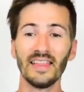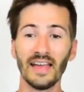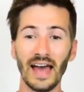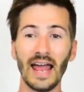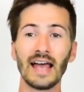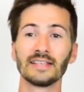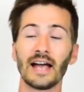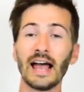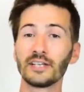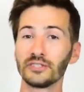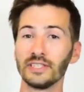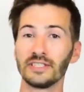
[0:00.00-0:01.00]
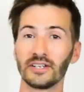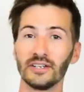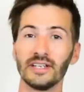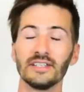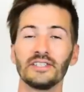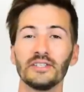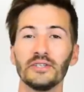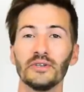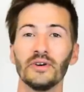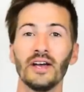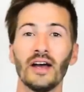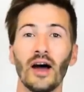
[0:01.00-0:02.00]
that has actually turned
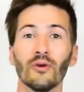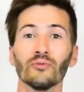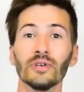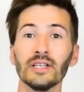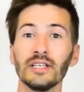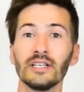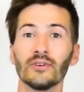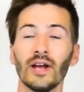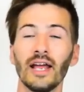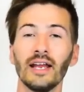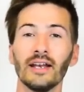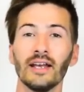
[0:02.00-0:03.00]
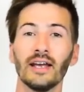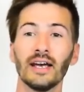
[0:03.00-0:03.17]
into a really great